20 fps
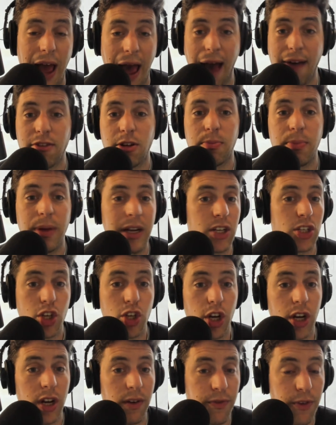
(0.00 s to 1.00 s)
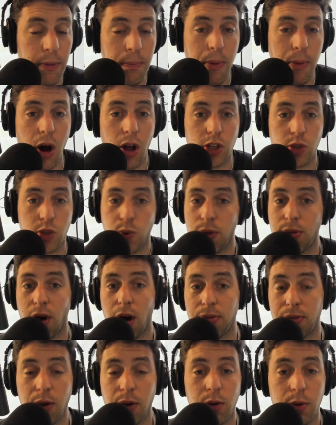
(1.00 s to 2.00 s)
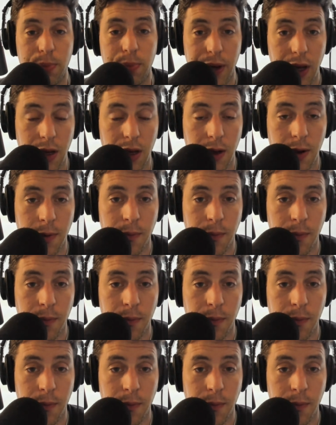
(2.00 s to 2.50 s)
haven't been as good at football as we thought they would be.